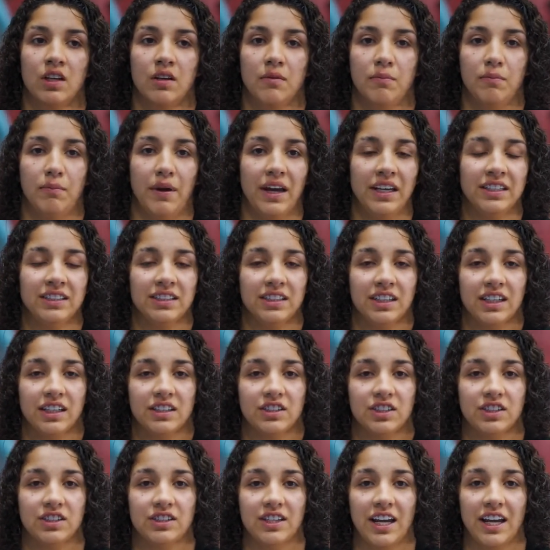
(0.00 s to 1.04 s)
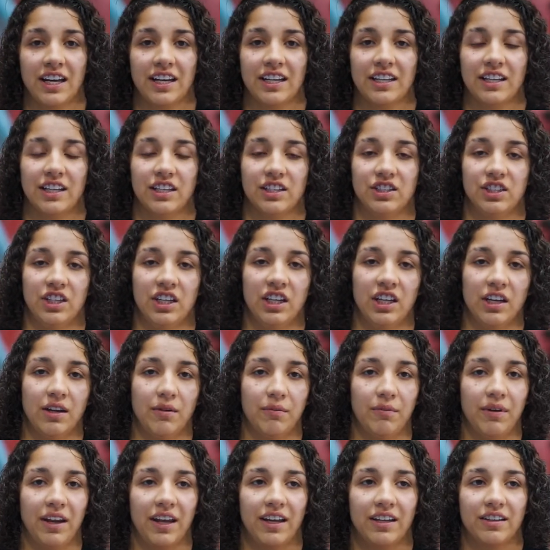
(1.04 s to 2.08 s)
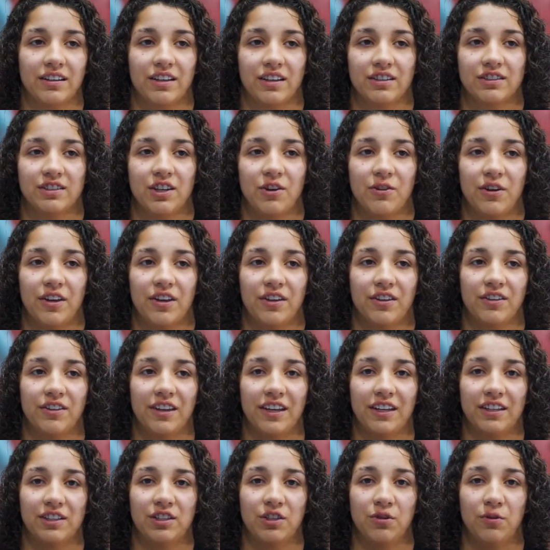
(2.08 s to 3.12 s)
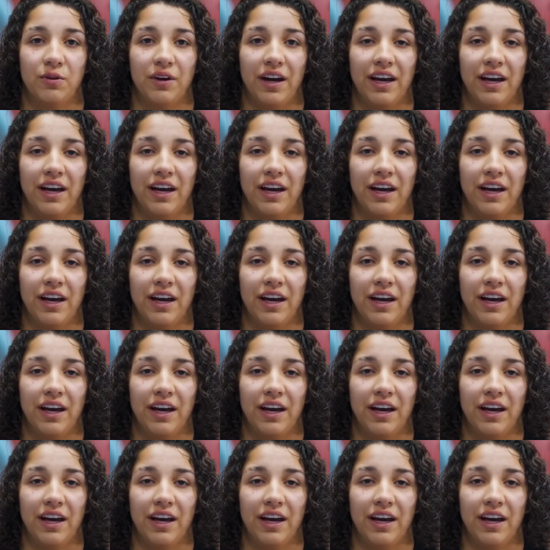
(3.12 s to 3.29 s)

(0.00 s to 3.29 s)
Basically, just staying in the gym. Like, there's no other thing to it.